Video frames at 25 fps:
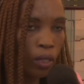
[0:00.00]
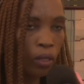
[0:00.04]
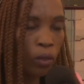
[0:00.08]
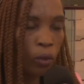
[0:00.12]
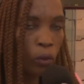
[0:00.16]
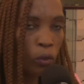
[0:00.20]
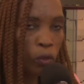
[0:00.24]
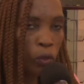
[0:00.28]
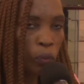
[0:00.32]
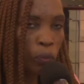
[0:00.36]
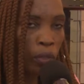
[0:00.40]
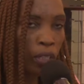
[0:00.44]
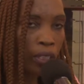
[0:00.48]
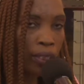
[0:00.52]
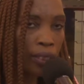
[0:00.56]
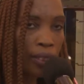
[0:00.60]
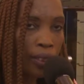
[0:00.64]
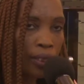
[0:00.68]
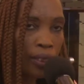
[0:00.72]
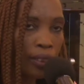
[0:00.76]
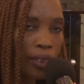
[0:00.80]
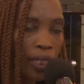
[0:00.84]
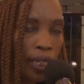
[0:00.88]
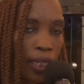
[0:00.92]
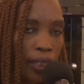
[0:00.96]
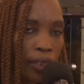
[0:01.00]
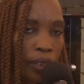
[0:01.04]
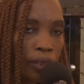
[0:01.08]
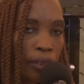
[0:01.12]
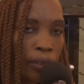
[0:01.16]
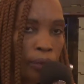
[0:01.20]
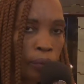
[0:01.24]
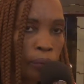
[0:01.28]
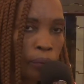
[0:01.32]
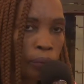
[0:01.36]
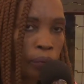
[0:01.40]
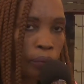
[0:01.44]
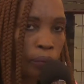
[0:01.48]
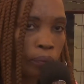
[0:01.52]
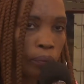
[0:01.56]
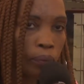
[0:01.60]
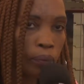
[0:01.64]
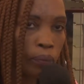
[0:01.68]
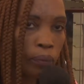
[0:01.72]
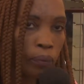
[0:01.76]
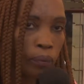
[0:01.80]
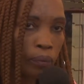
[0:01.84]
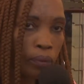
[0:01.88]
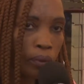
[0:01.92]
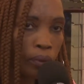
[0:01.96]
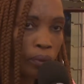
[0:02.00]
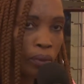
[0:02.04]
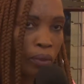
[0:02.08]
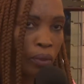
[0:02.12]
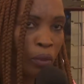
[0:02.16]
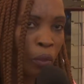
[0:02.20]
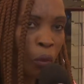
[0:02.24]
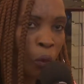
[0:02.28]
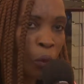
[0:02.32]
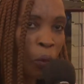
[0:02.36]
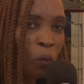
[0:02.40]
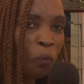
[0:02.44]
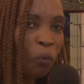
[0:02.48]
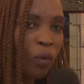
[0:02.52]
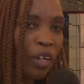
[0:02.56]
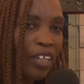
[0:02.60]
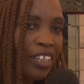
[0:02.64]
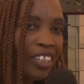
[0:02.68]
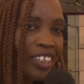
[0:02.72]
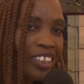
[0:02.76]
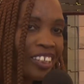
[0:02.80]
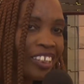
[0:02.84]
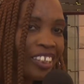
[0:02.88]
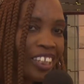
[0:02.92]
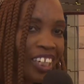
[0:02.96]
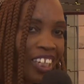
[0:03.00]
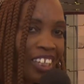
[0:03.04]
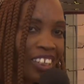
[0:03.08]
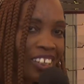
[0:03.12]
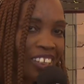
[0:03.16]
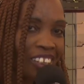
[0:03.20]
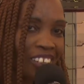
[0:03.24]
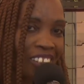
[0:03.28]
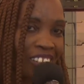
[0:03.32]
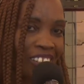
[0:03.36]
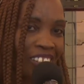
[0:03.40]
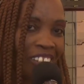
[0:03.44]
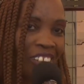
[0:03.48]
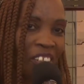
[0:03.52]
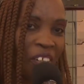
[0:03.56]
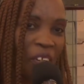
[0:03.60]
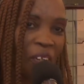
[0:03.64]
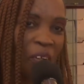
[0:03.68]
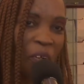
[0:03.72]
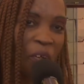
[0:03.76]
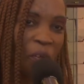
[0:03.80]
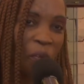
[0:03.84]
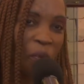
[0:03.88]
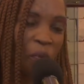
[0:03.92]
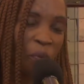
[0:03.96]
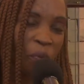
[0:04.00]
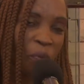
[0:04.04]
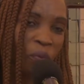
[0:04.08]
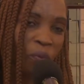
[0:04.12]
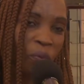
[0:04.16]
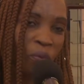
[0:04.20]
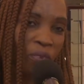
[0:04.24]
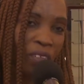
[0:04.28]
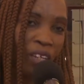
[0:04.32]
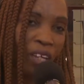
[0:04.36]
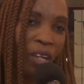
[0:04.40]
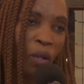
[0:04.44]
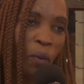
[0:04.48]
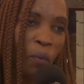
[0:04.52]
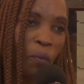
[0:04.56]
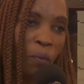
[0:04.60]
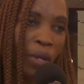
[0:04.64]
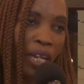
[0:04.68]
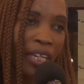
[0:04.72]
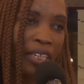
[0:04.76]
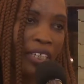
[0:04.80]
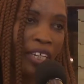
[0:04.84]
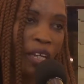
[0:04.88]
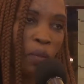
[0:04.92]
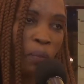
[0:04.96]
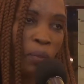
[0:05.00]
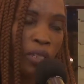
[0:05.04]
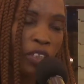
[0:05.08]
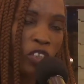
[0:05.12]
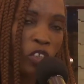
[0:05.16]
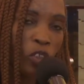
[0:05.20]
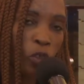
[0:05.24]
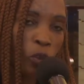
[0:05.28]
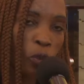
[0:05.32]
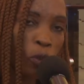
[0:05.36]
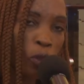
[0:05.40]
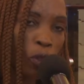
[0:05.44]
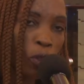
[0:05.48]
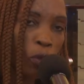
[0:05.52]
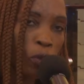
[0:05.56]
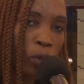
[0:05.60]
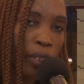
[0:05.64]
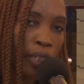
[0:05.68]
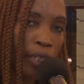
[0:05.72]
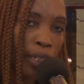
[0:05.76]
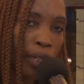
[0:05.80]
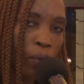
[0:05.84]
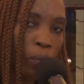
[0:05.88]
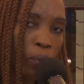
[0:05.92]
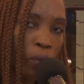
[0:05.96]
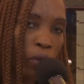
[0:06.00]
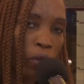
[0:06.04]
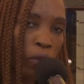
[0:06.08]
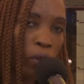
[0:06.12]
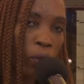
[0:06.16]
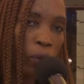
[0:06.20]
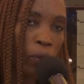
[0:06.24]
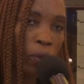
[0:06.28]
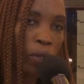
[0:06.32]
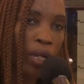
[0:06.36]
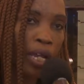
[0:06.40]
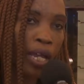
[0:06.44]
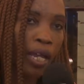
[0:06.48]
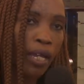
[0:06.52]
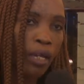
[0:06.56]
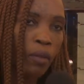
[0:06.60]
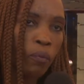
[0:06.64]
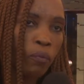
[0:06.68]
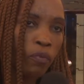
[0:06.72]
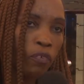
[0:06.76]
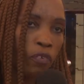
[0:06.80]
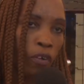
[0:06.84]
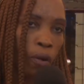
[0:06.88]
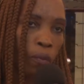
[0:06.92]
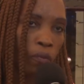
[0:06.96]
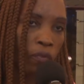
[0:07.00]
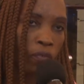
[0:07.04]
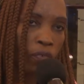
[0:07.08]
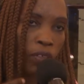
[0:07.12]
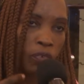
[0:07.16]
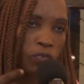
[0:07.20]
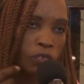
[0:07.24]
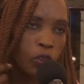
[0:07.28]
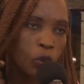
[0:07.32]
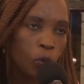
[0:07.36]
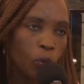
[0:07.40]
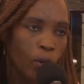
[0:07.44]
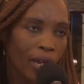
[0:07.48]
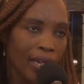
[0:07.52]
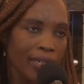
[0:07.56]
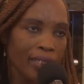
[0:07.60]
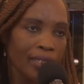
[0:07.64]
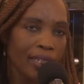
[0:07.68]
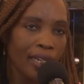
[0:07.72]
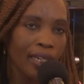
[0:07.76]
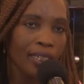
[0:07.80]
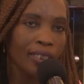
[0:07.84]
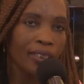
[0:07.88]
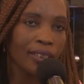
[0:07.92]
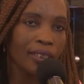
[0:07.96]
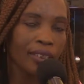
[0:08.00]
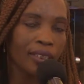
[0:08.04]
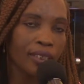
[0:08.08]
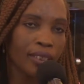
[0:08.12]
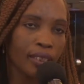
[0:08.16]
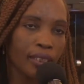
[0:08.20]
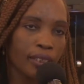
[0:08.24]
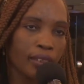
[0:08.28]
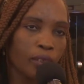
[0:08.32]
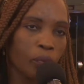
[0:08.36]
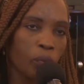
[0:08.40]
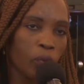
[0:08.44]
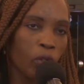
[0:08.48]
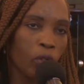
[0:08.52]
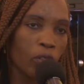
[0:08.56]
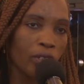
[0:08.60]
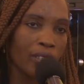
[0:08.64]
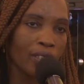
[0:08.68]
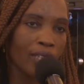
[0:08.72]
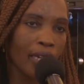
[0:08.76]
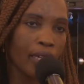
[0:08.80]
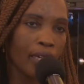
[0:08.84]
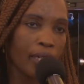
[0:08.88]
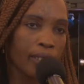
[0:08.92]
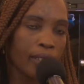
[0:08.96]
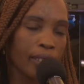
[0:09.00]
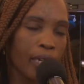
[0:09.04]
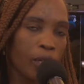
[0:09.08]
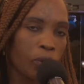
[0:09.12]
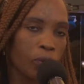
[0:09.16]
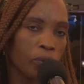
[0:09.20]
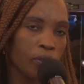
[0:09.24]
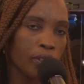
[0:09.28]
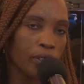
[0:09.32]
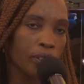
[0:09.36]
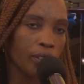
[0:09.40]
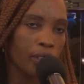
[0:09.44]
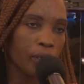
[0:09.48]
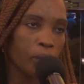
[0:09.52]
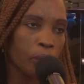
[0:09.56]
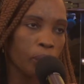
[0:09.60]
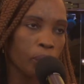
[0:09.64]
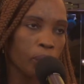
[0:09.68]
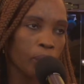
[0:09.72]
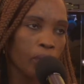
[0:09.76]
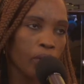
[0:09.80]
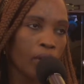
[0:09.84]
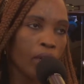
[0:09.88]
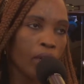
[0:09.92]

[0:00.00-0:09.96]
Good morning, church. Good morning, church. My name is Zolo Femolo. I am from 5186 Nkosana Township.